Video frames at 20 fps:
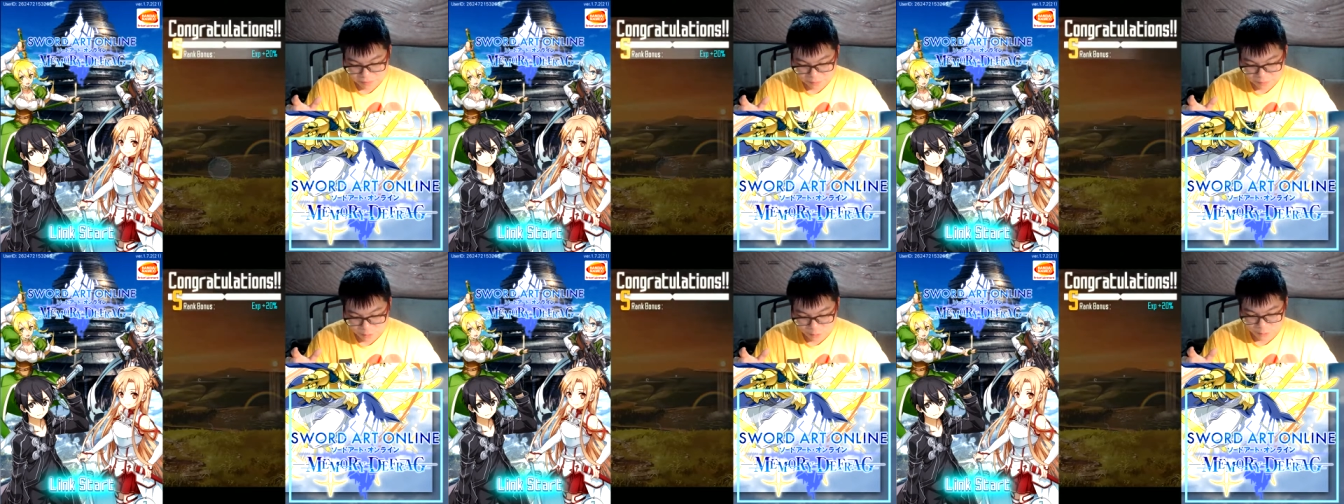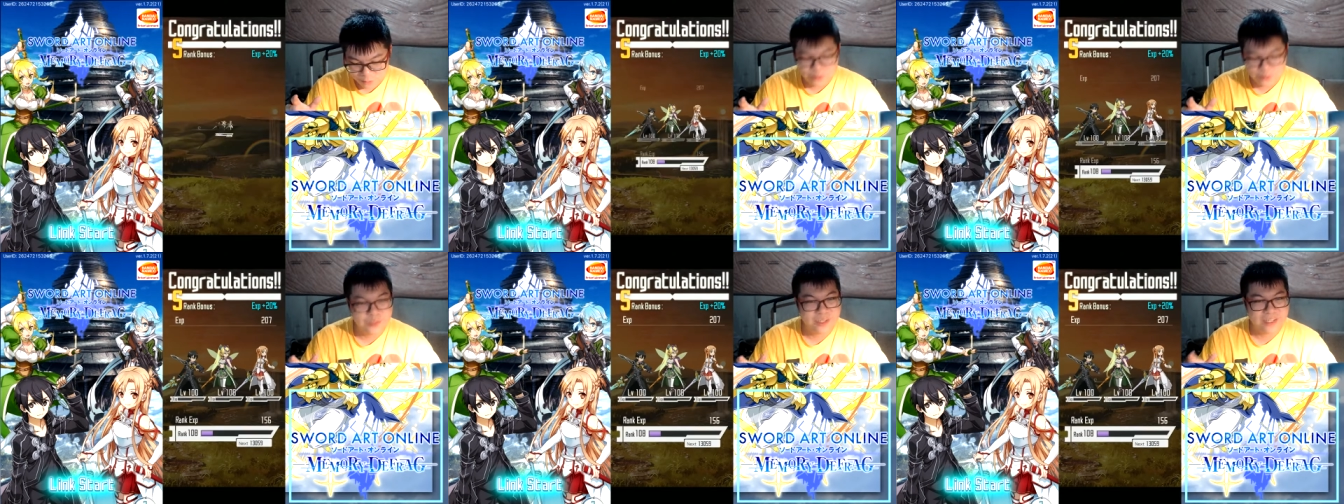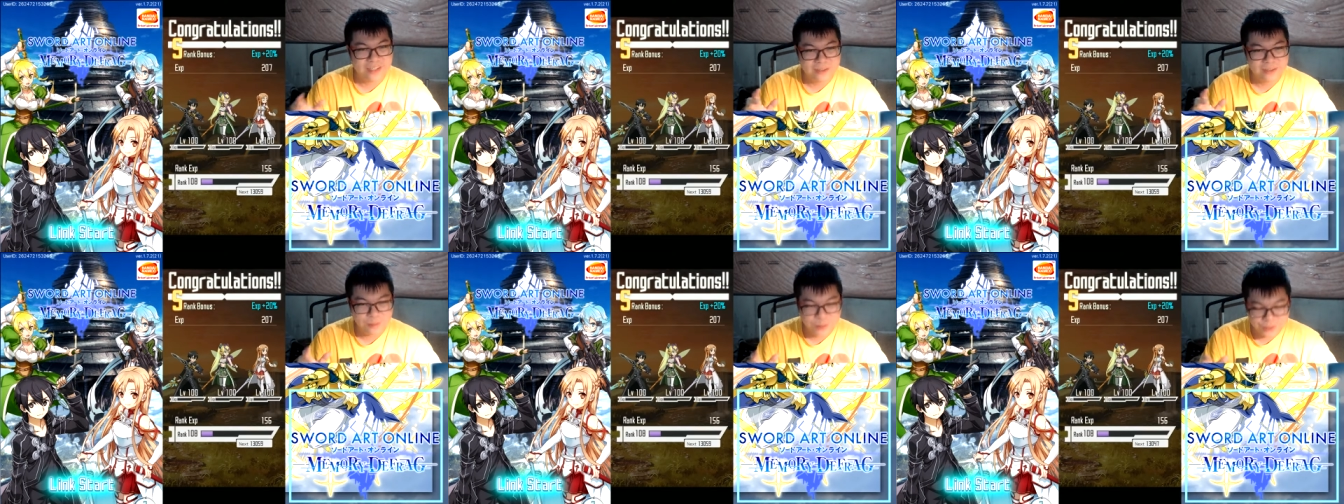We'll, we'll
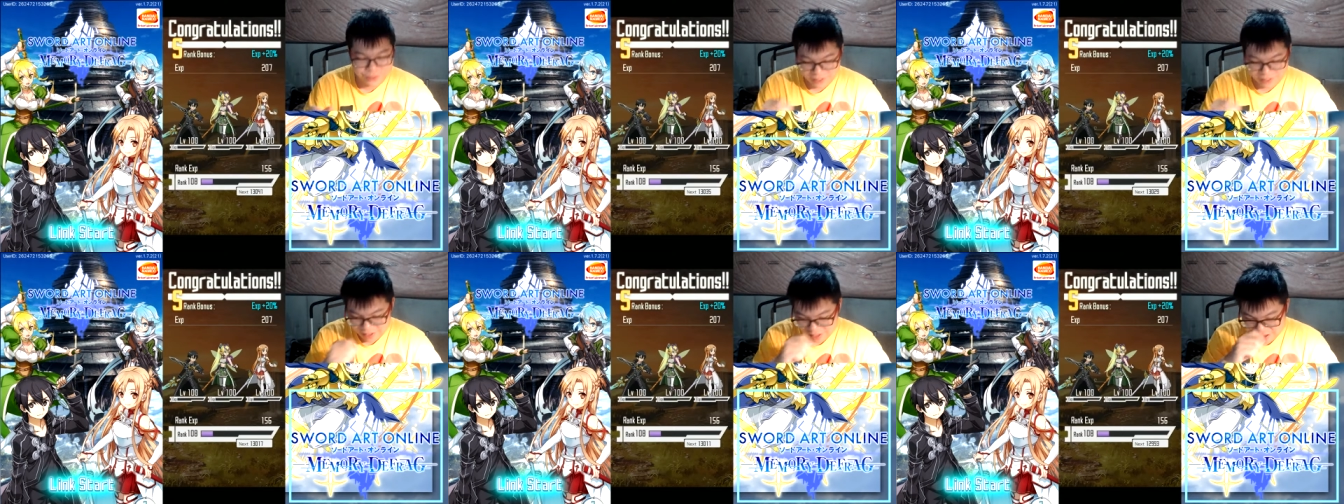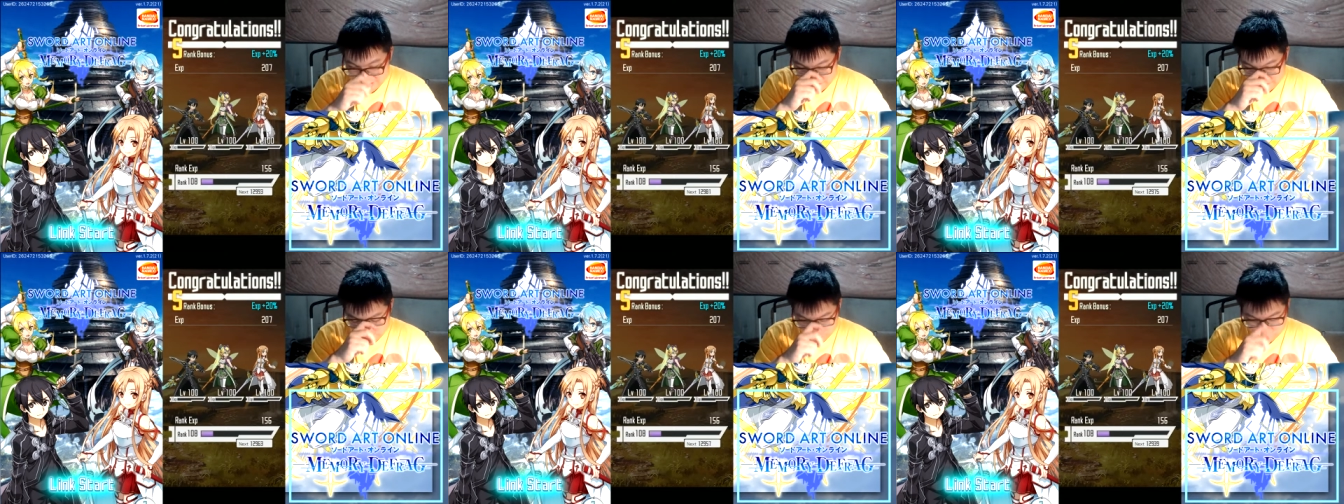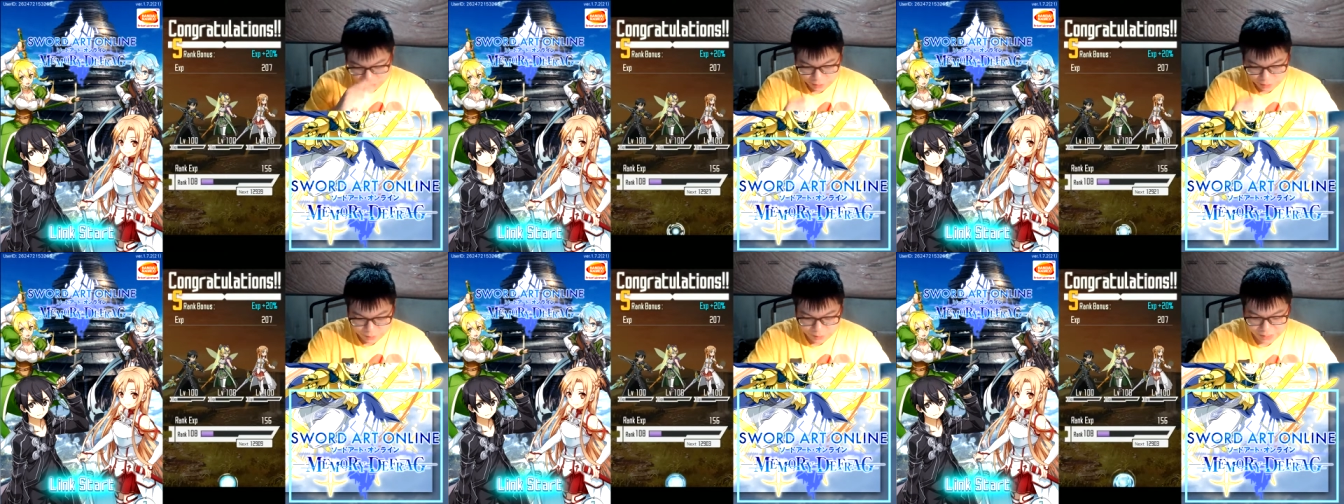see, we'll see. I want
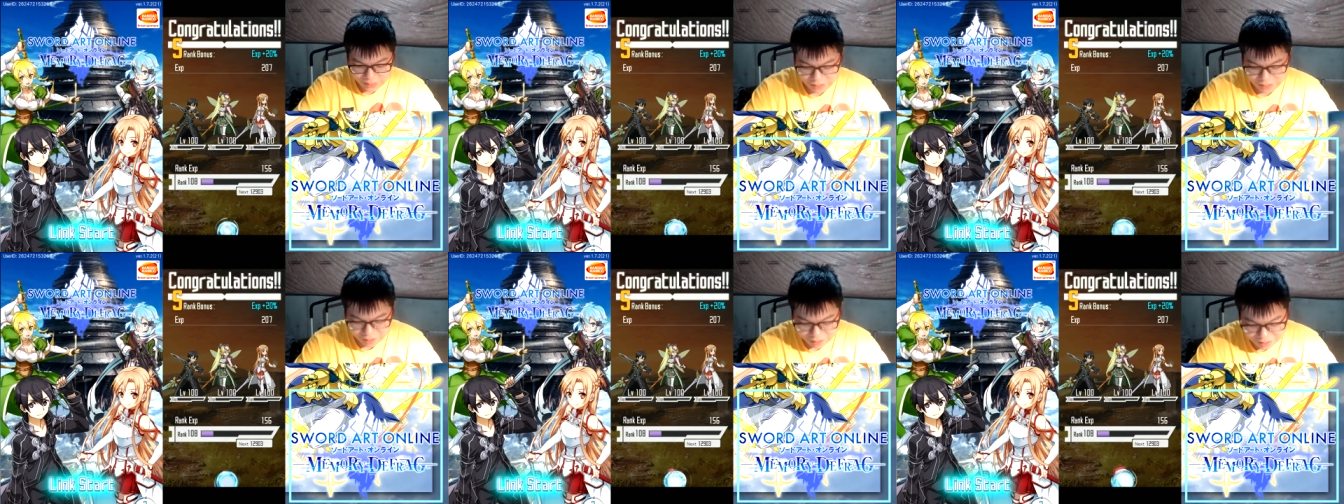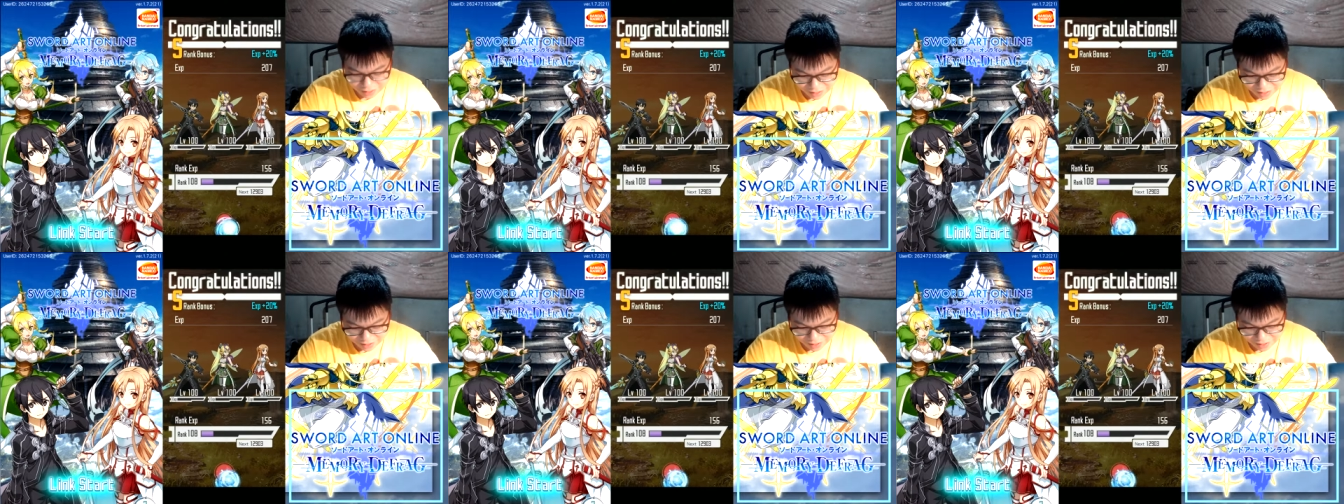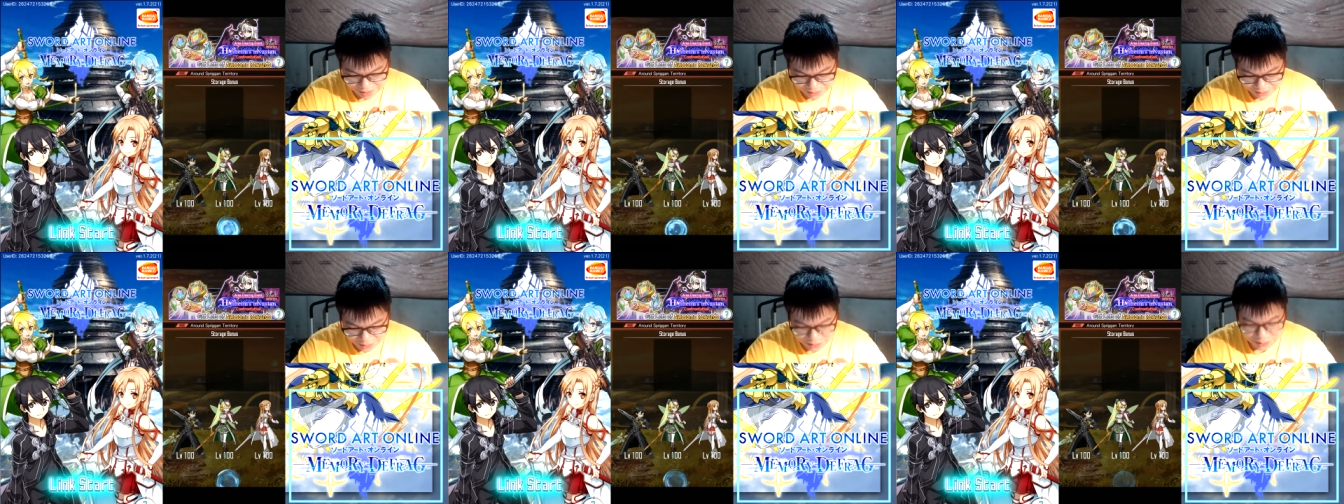to do it again,
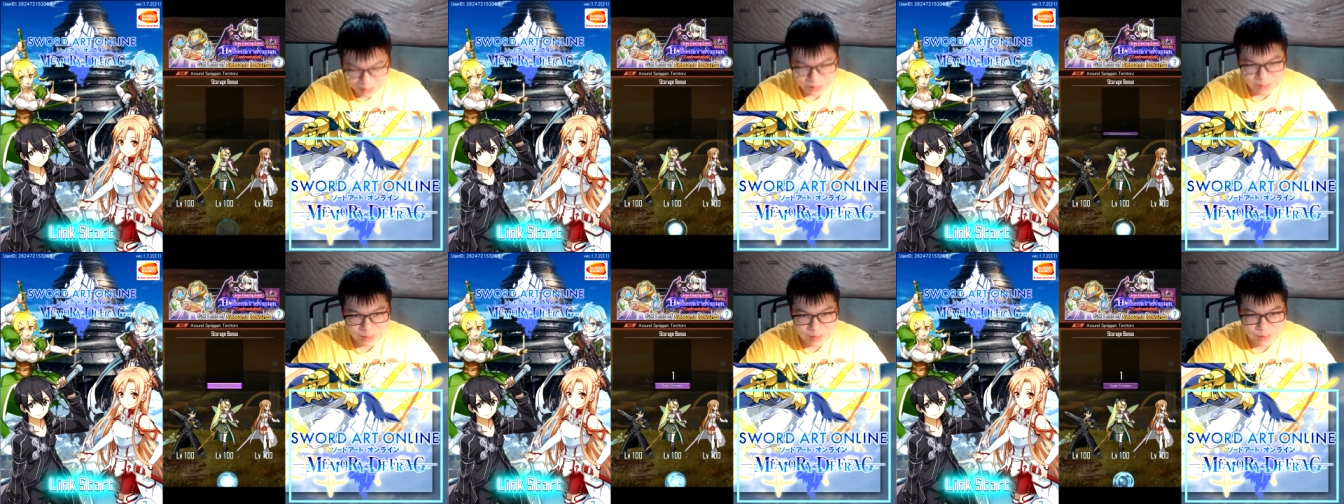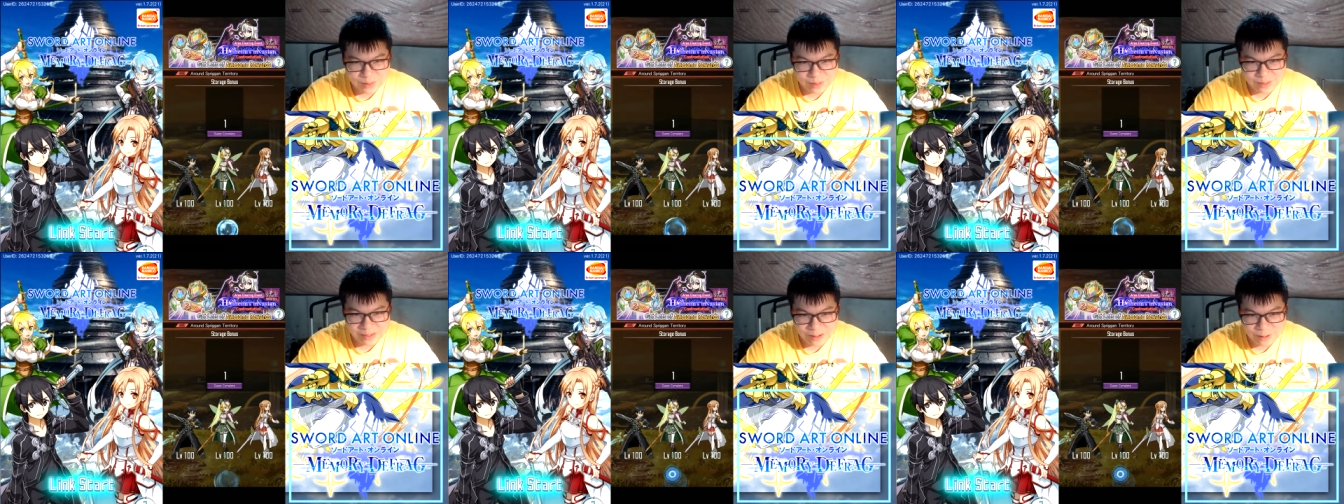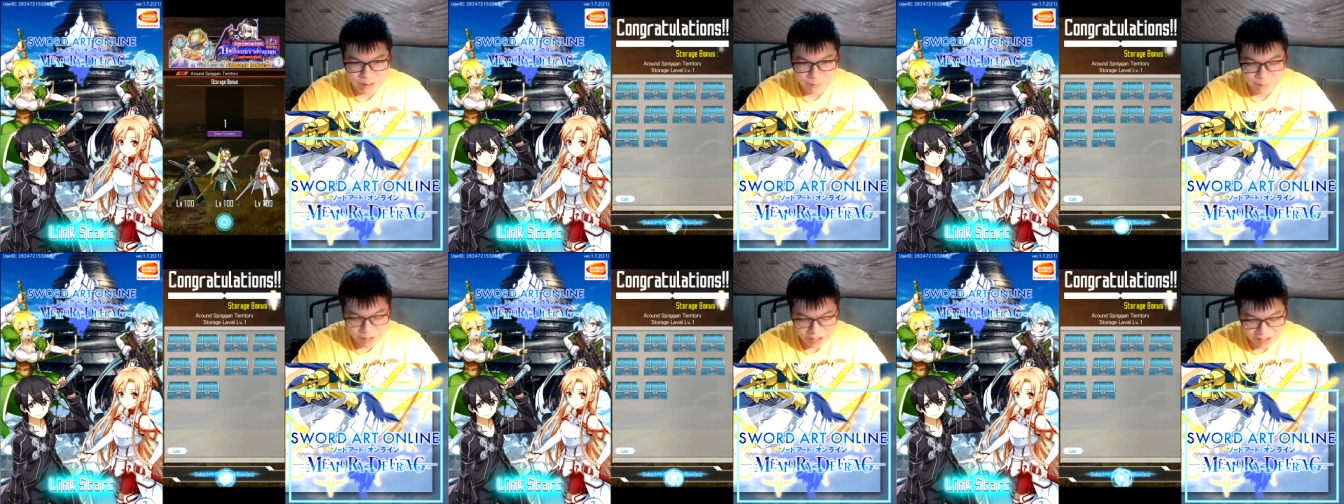just to
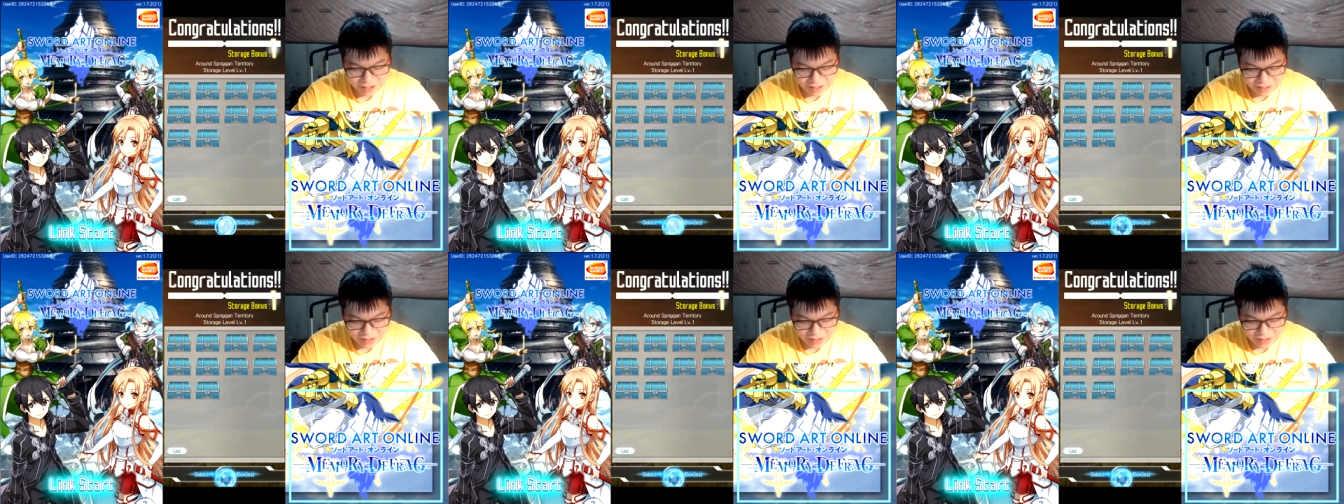clarify.